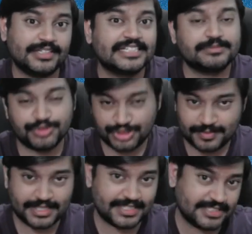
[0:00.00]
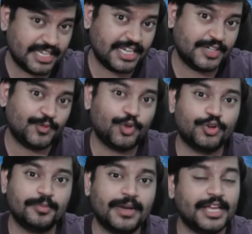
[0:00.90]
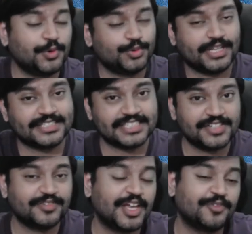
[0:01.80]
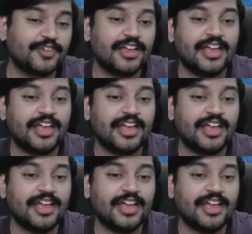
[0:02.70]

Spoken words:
there is bishop takes a8 followed by rook takes e5,